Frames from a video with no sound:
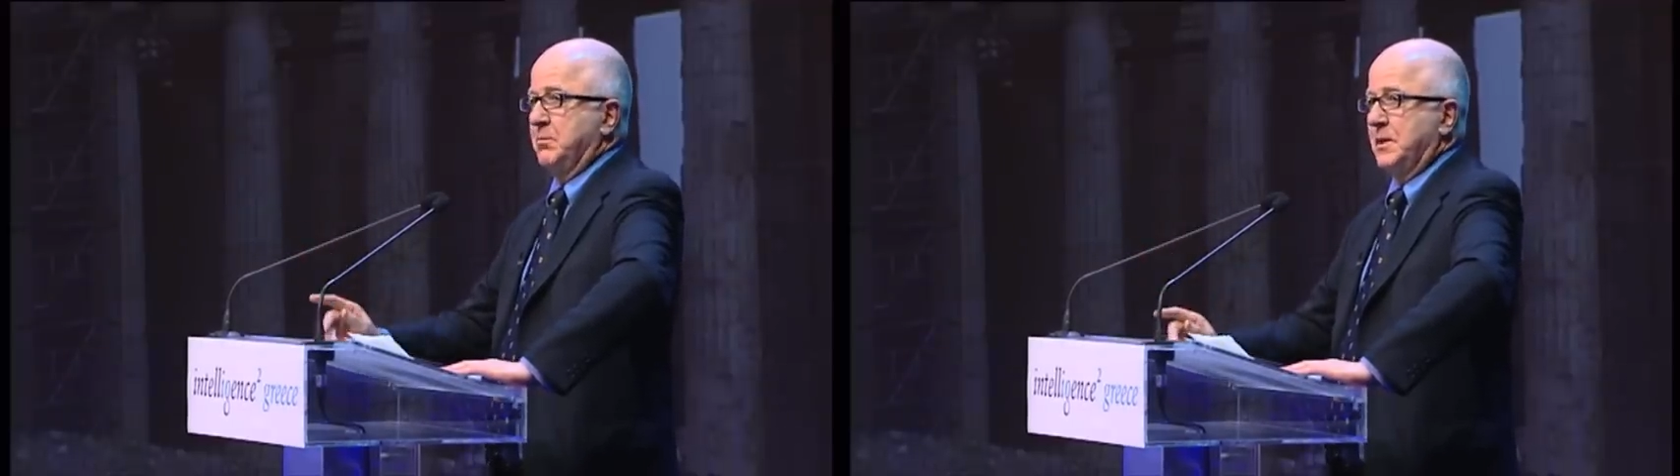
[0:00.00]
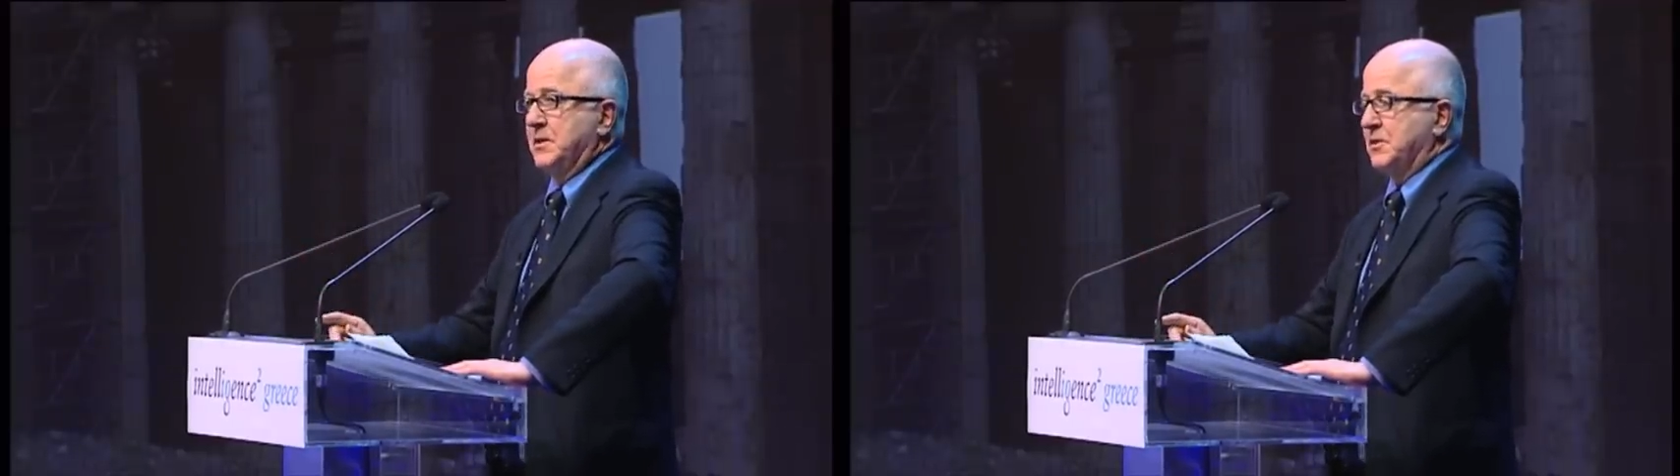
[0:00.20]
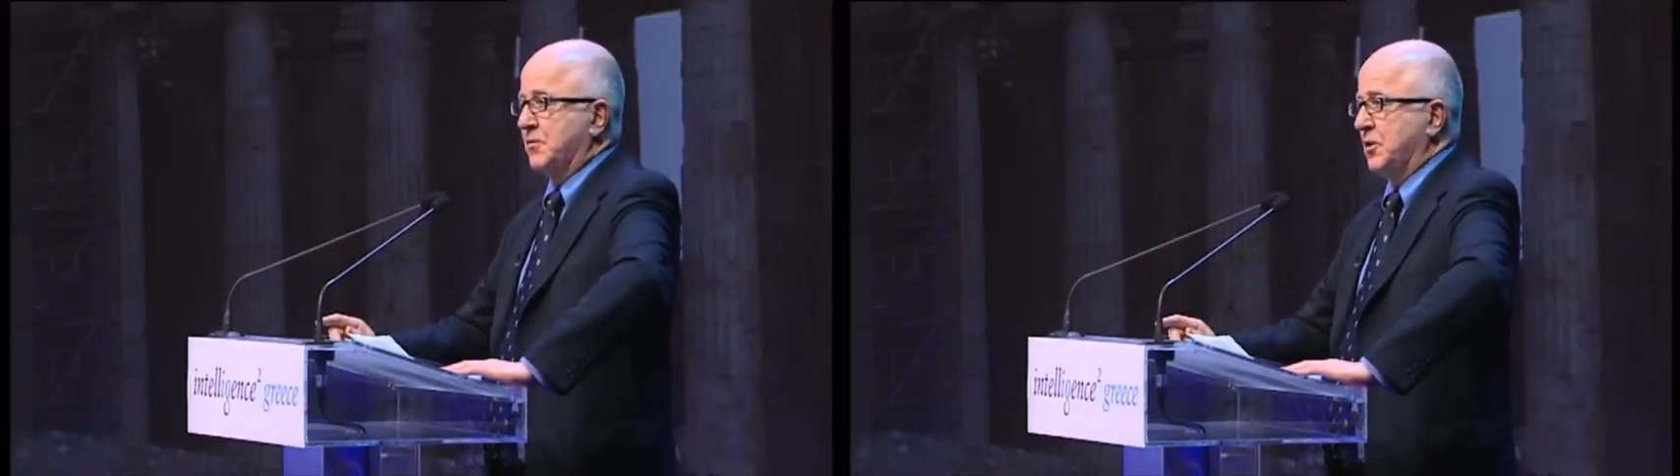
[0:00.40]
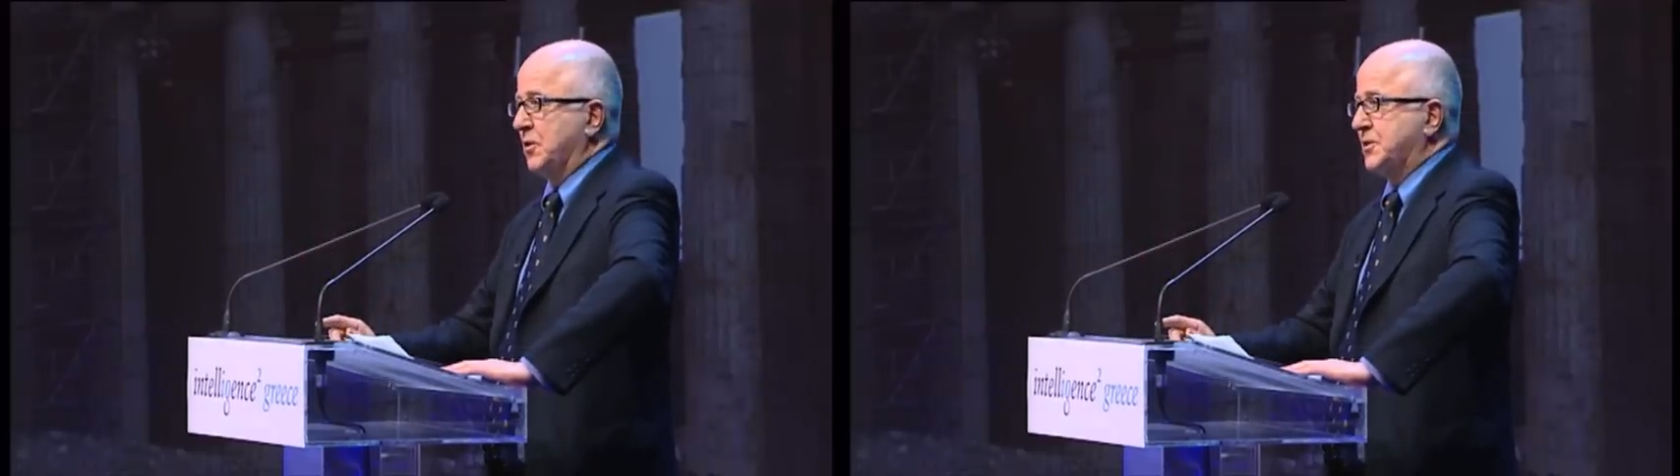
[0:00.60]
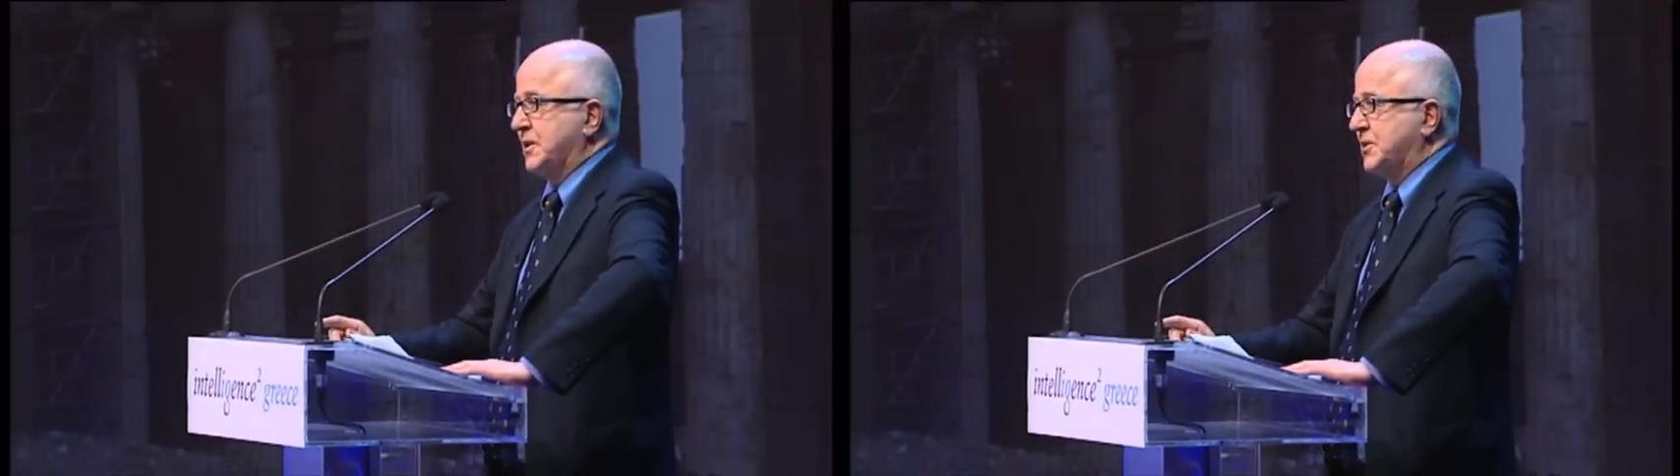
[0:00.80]
because of
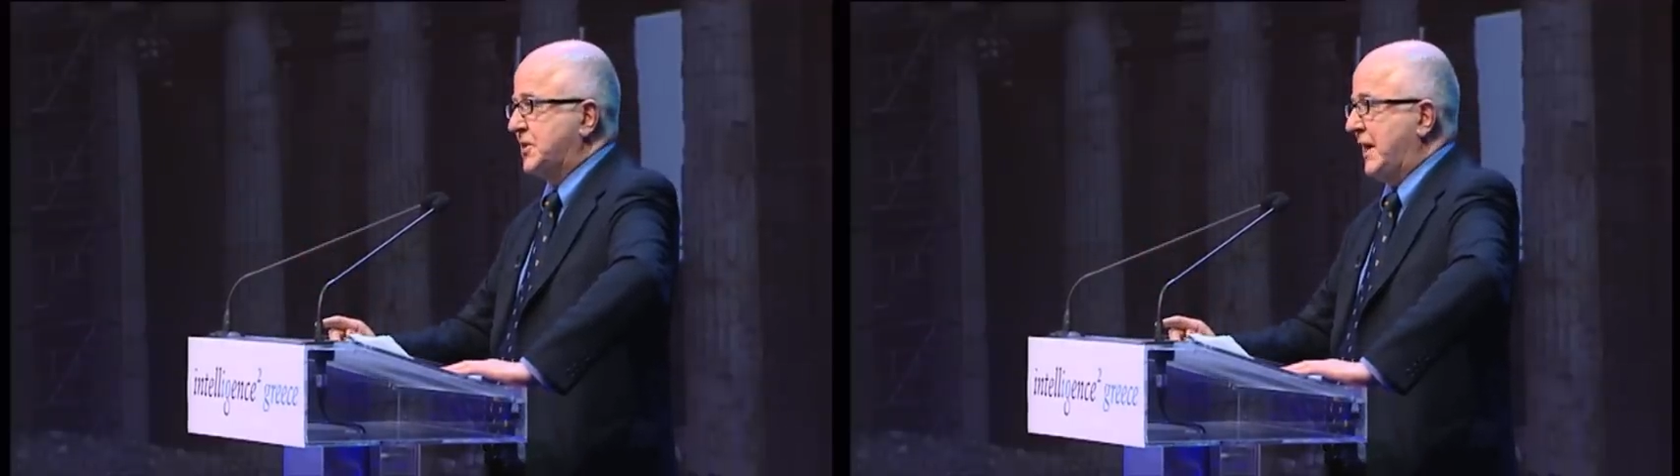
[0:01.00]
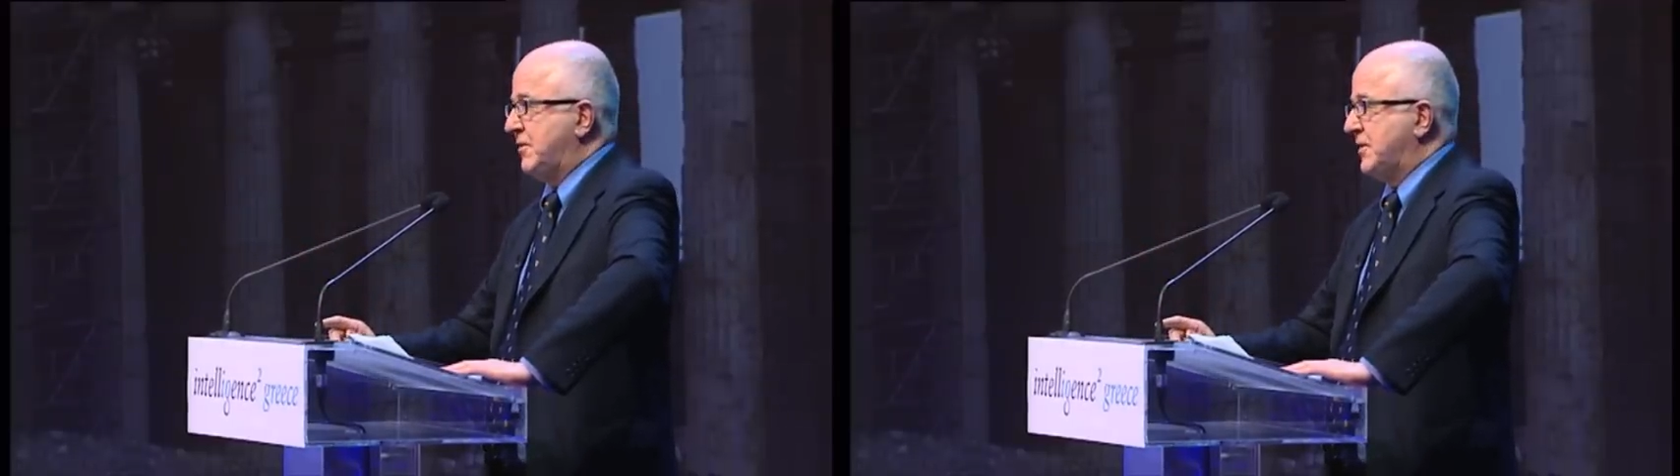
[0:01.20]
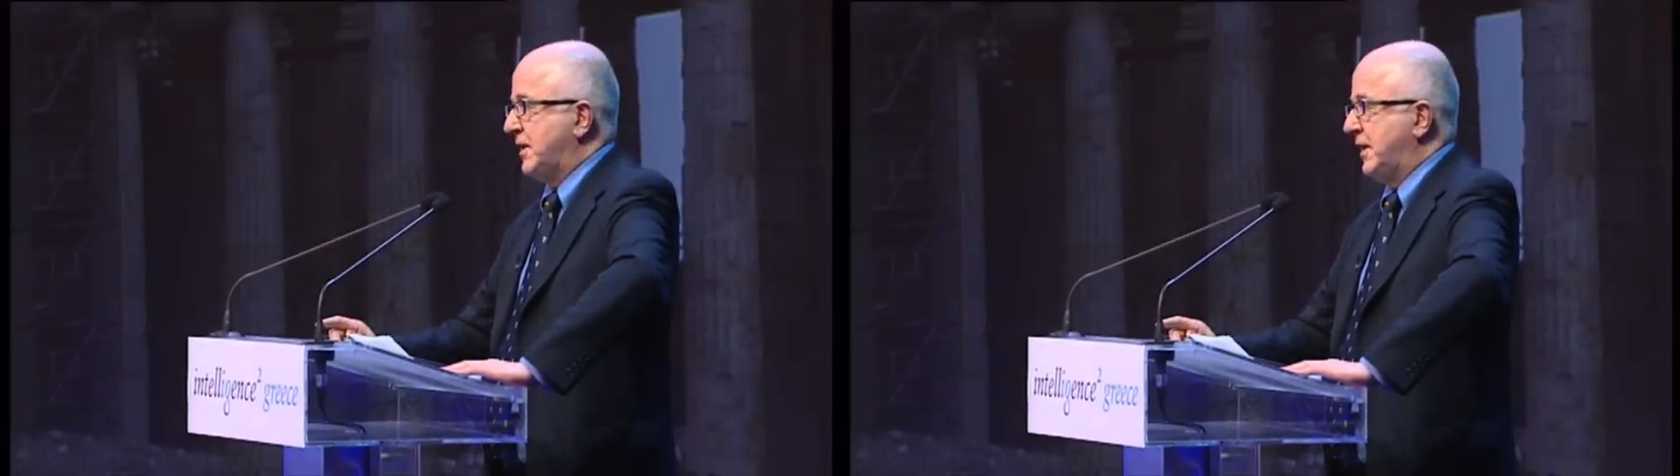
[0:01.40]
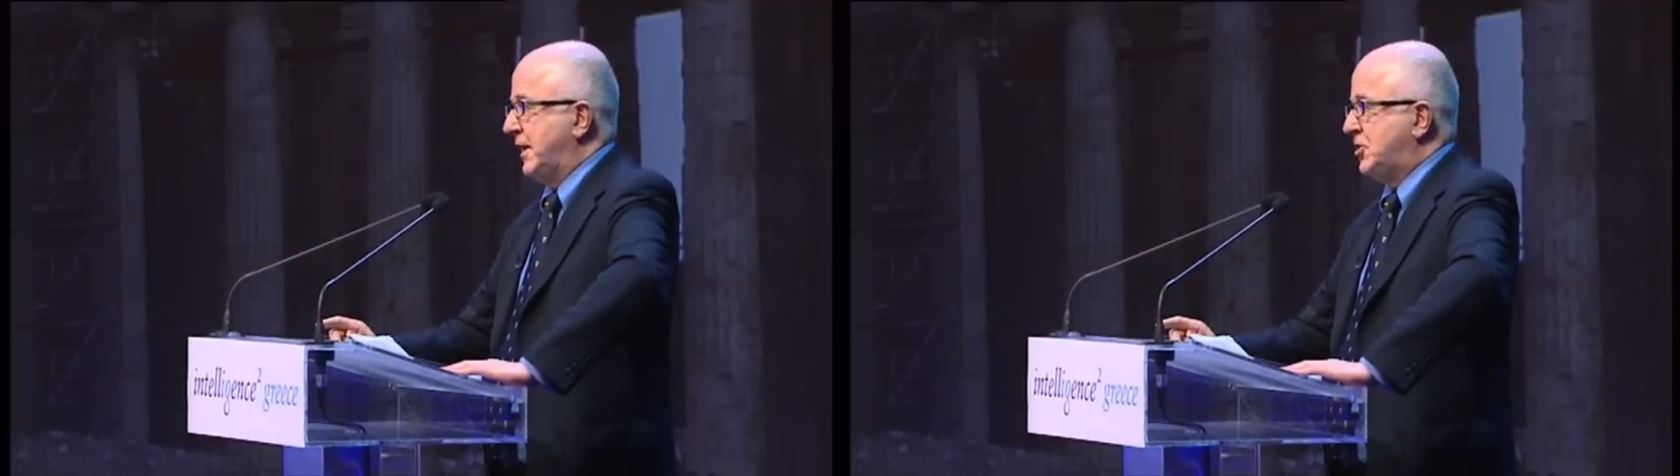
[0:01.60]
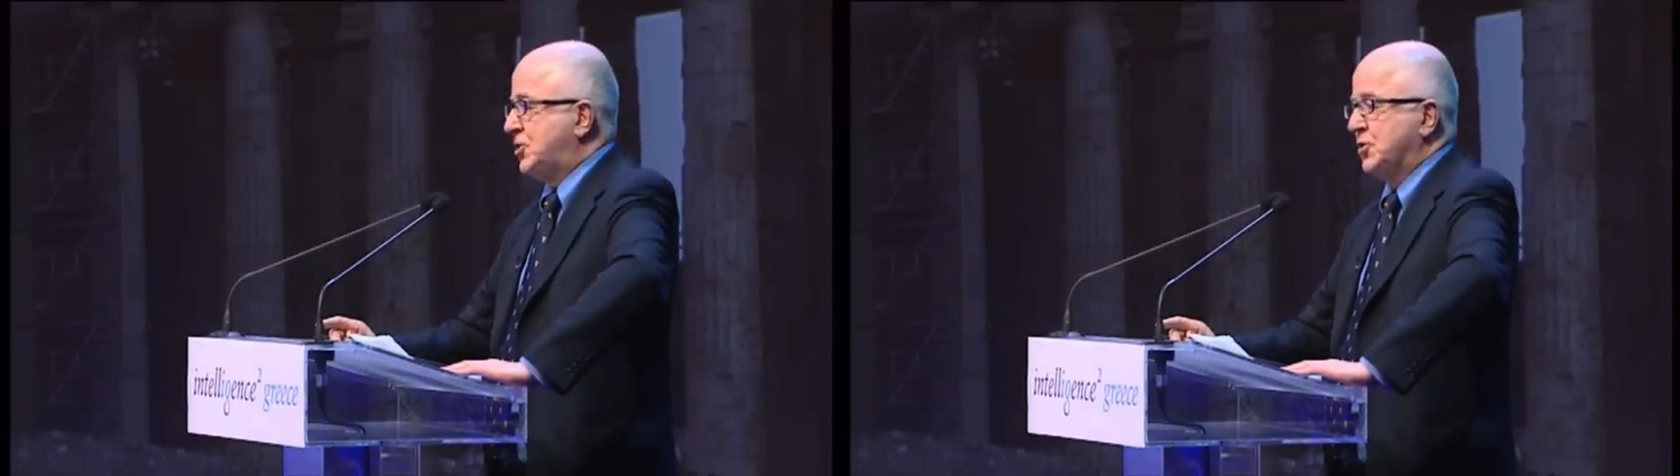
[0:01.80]
course Cassandra
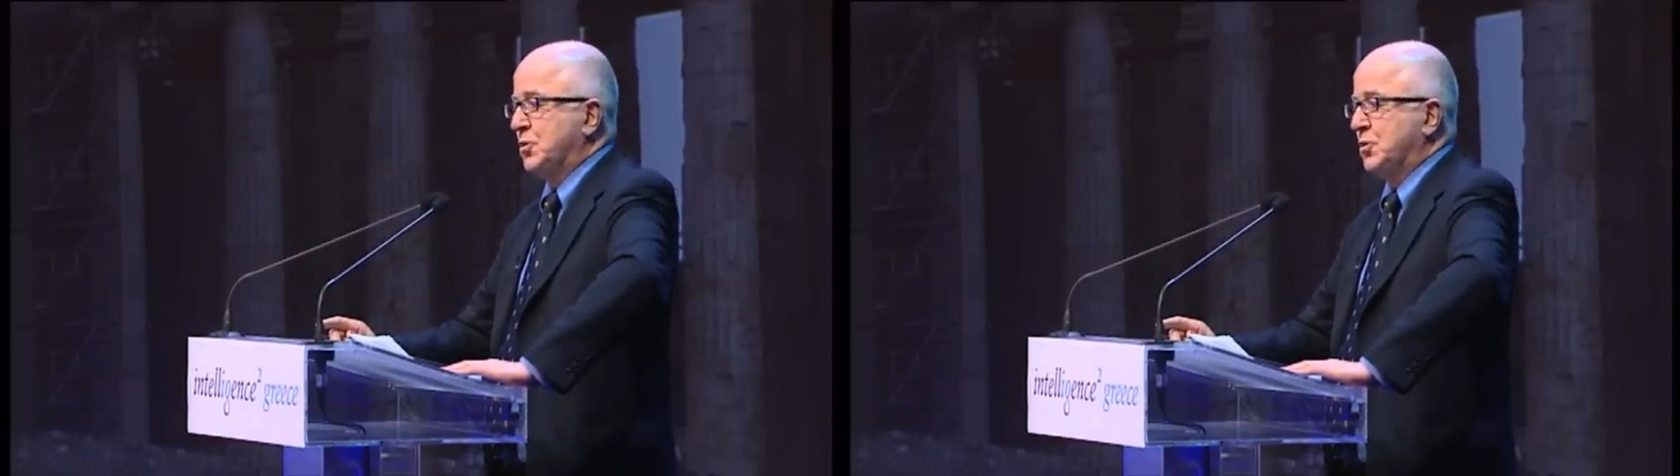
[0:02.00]
issued